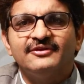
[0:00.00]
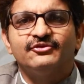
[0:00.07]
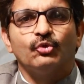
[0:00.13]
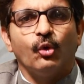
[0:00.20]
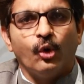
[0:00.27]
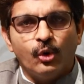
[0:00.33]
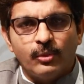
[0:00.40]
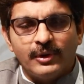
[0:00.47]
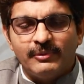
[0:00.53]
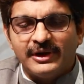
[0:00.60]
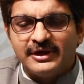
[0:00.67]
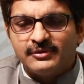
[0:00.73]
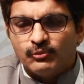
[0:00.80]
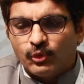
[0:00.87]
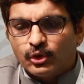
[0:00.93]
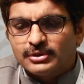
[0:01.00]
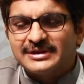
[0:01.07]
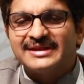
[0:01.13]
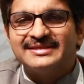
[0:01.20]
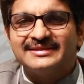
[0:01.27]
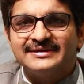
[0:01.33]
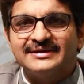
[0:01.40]
is overweight. More
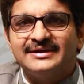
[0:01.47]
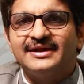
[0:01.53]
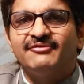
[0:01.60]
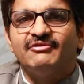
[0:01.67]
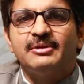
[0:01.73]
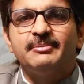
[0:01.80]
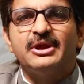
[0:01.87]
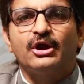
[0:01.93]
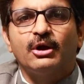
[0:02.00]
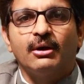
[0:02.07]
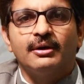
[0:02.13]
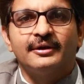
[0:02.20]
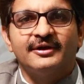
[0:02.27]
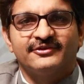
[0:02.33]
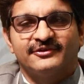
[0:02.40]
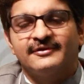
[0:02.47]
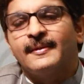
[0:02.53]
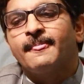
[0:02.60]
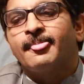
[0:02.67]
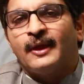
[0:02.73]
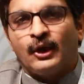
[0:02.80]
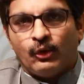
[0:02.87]
than 30 will be called
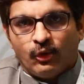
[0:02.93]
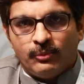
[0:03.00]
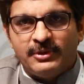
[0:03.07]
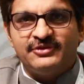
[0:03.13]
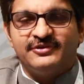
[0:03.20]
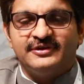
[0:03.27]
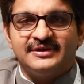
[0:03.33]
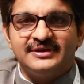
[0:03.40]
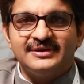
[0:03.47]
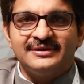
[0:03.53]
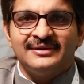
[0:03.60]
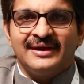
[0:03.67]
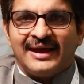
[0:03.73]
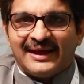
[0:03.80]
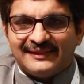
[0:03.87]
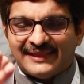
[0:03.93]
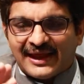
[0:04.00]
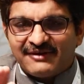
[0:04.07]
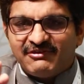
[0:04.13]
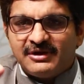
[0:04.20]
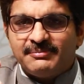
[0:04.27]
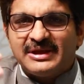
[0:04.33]
as obesity.
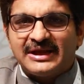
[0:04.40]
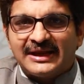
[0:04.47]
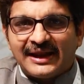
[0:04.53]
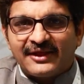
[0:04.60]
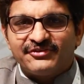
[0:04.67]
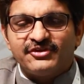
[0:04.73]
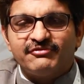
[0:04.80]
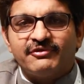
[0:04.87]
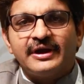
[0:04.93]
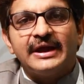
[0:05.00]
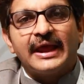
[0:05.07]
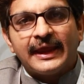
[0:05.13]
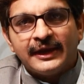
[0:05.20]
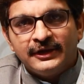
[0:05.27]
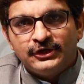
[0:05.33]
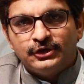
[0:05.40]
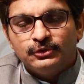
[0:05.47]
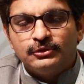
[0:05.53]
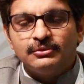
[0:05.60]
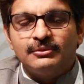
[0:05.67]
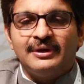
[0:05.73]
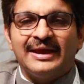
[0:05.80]
That will be classified
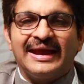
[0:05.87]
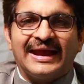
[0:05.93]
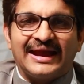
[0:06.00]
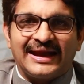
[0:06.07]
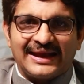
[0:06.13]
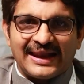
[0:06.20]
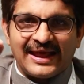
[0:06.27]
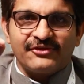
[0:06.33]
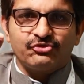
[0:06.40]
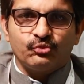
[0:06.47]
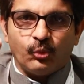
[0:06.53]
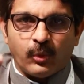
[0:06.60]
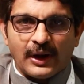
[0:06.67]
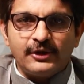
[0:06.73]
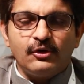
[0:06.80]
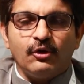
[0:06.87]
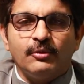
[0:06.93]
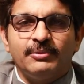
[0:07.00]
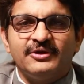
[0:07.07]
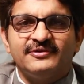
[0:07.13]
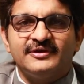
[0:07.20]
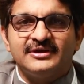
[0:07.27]
into class 1
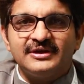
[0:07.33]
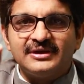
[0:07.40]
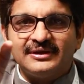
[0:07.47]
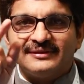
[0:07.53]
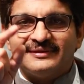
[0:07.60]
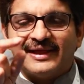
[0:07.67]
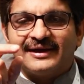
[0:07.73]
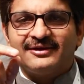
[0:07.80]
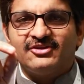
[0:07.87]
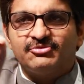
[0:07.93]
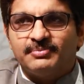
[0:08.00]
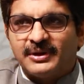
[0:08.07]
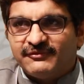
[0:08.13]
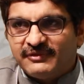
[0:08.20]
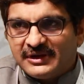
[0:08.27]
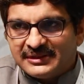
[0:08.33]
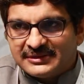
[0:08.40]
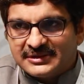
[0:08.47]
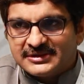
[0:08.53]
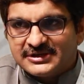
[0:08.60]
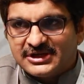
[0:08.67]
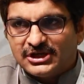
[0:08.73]
obesity, that is between
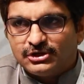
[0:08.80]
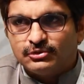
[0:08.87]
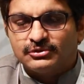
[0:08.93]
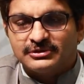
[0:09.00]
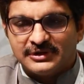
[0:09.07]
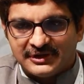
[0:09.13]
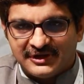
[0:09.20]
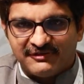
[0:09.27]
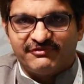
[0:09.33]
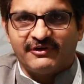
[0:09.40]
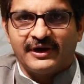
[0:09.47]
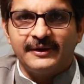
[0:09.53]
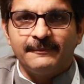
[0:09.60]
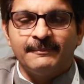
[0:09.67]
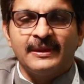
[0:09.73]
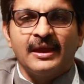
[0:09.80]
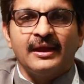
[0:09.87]
30 to 35,